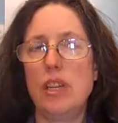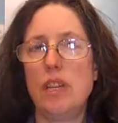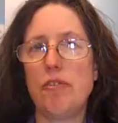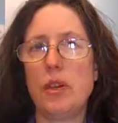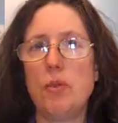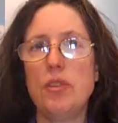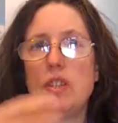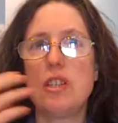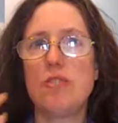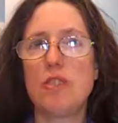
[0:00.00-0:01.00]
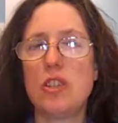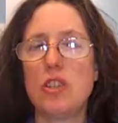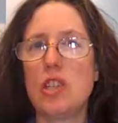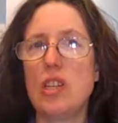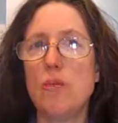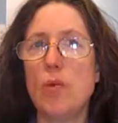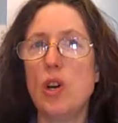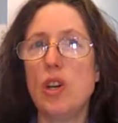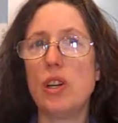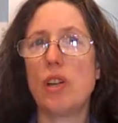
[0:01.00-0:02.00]
If I wanted to function in
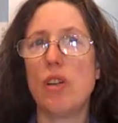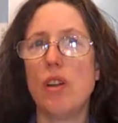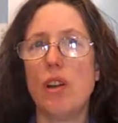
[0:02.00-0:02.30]
work,